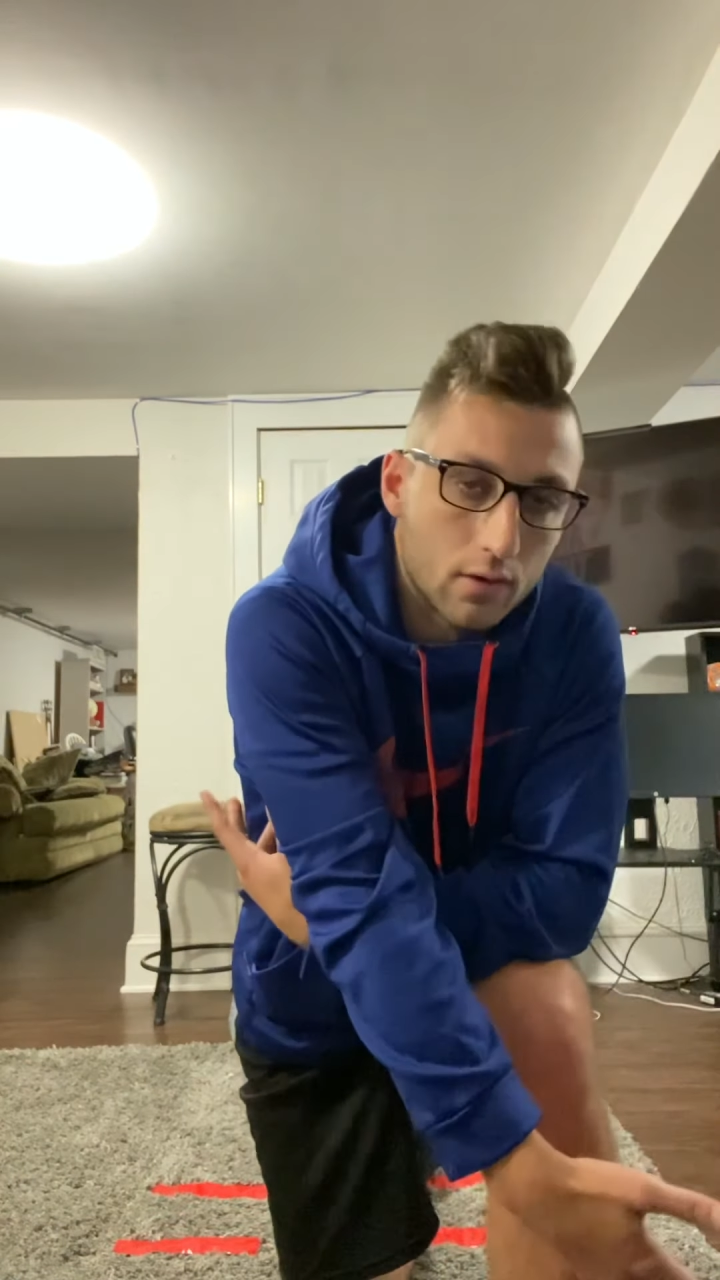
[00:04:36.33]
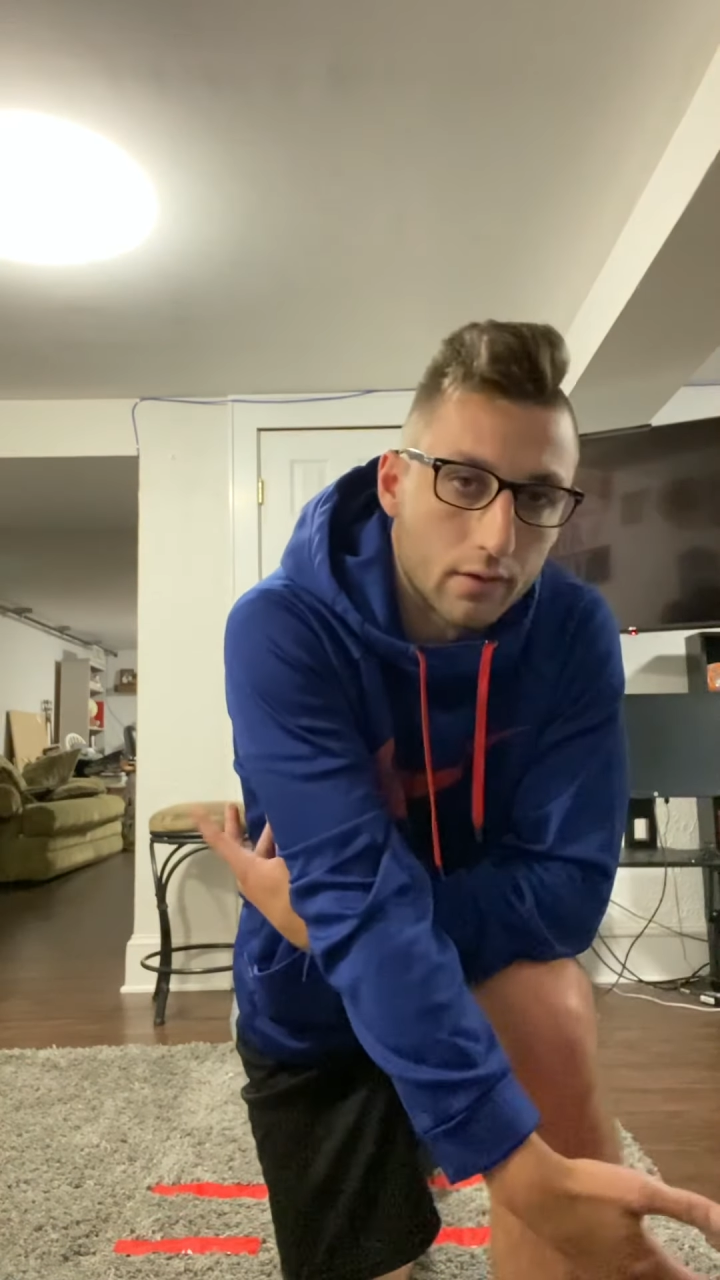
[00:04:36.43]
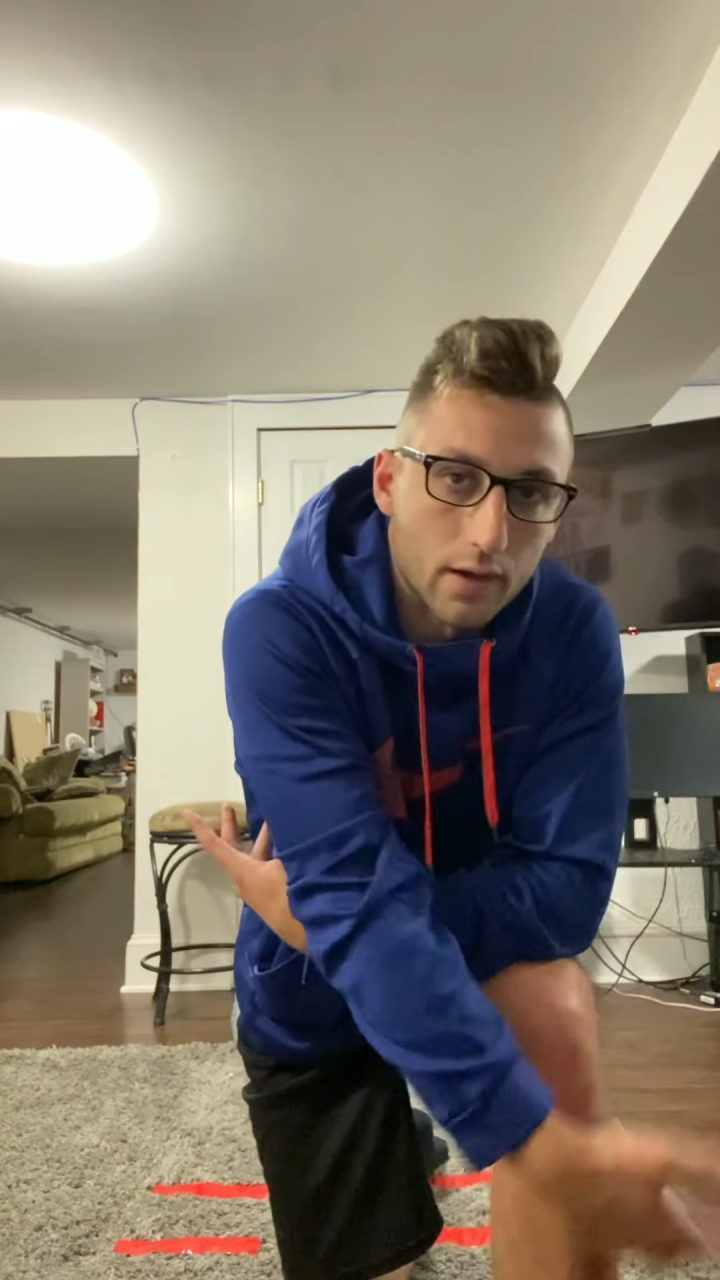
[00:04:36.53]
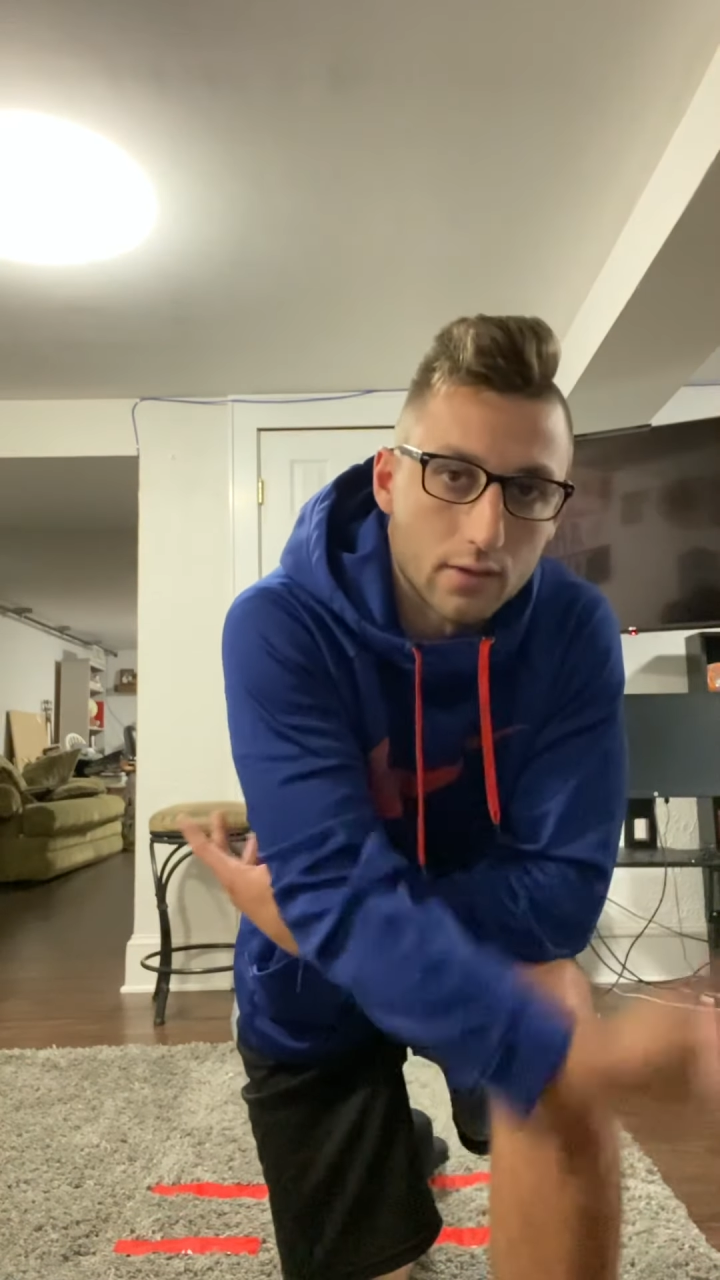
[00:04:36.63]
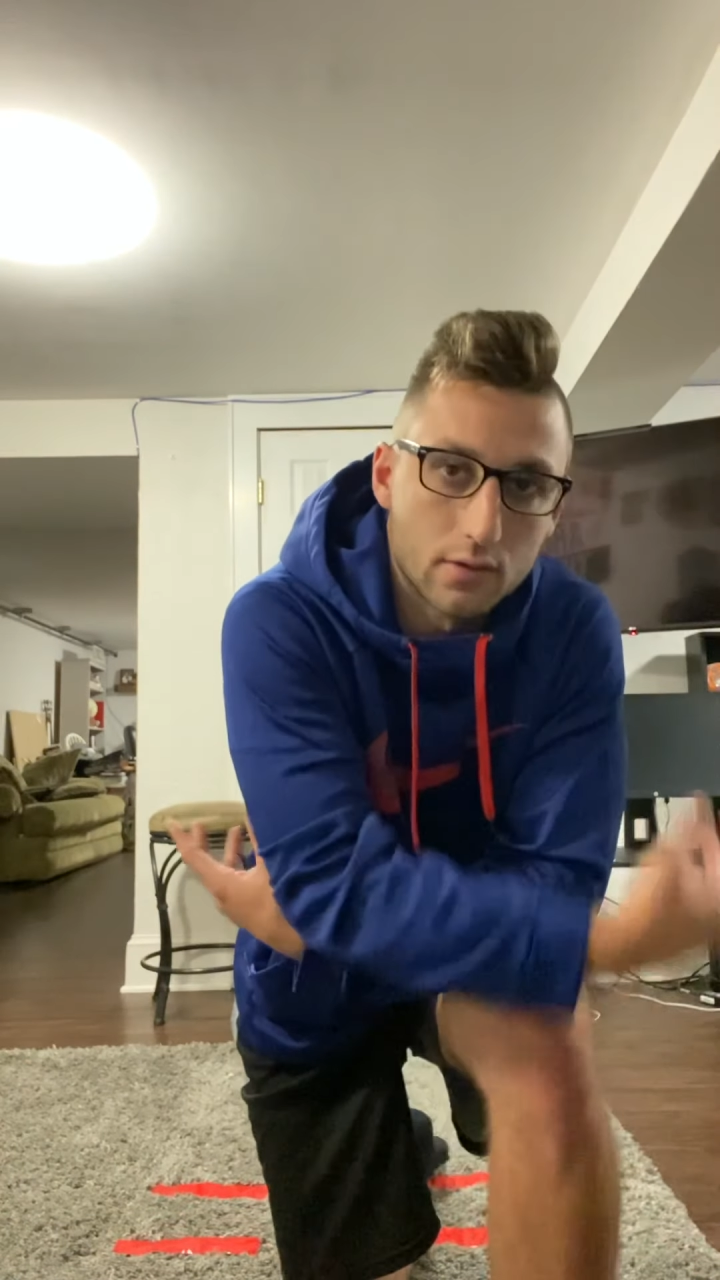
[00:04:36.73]

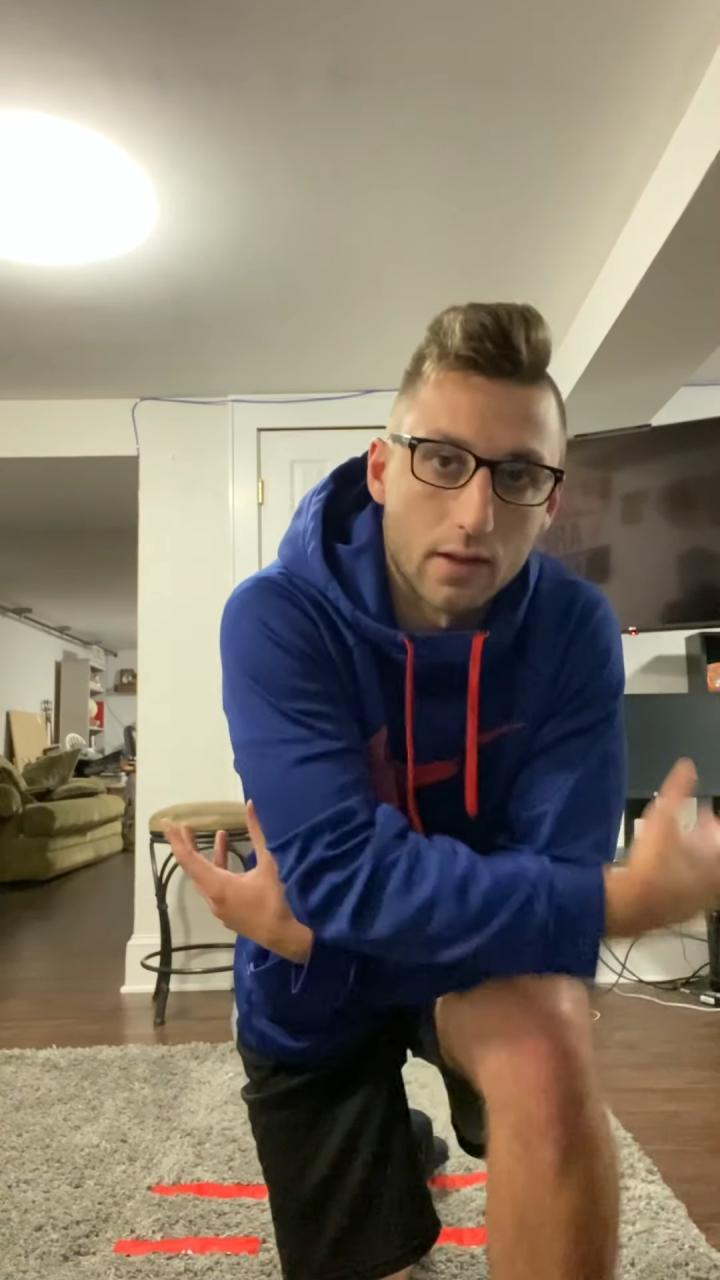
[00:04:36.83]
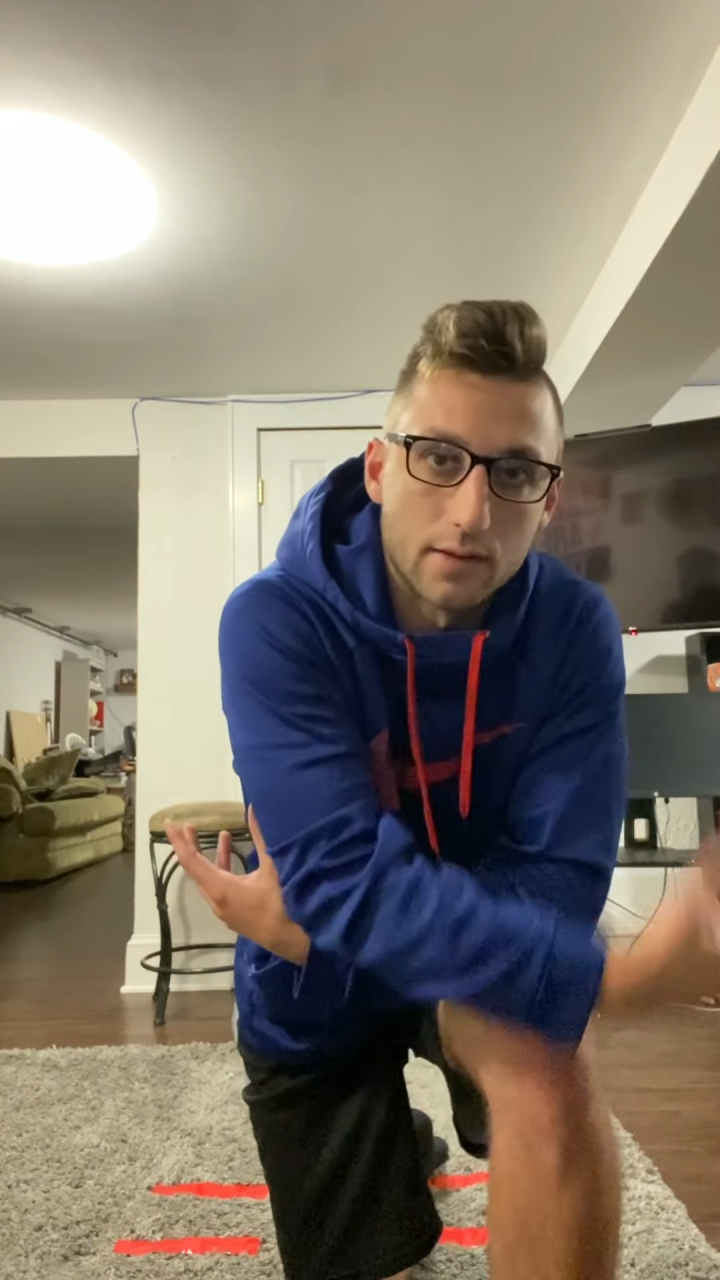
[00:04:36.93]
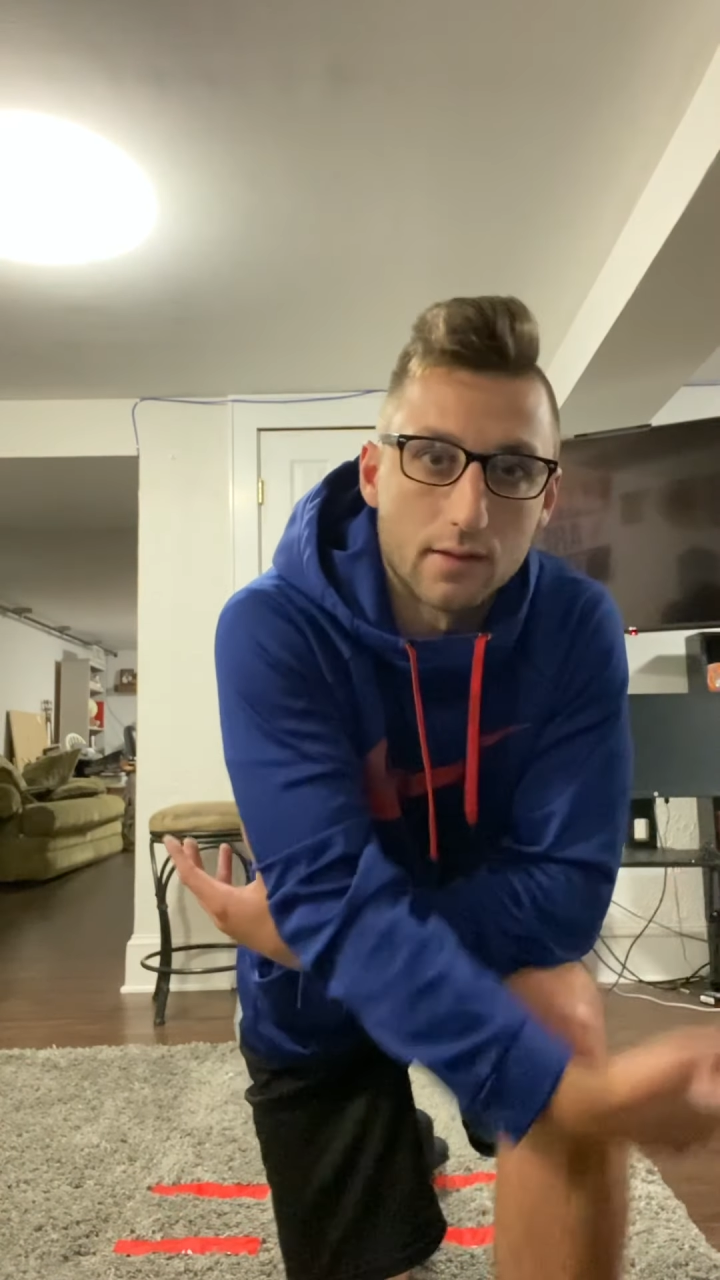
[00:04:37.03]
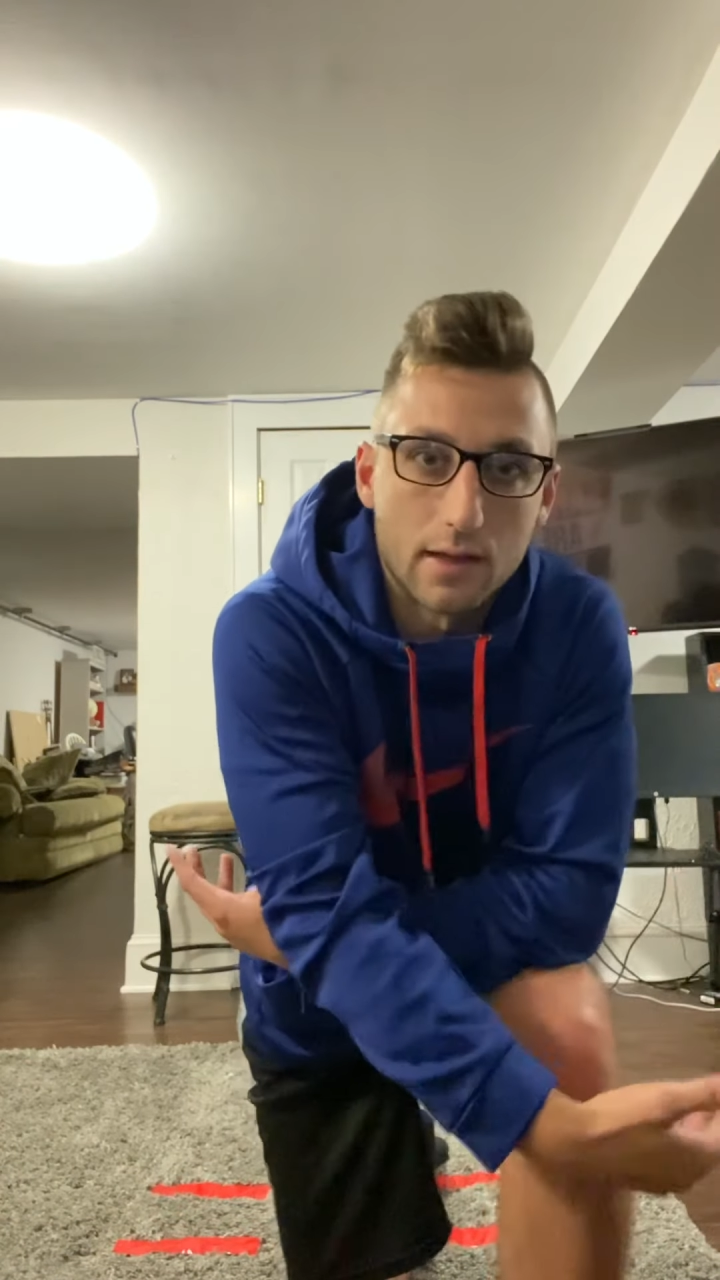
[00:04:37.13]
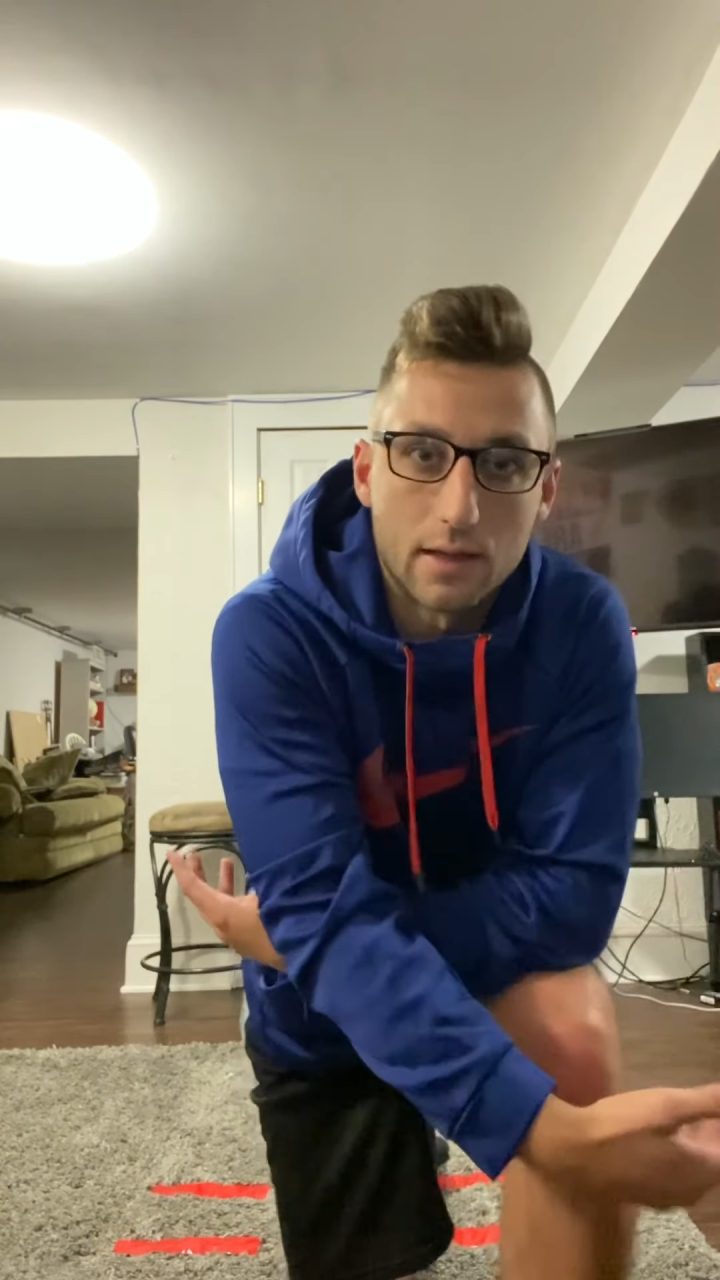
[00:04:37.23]
right? So that they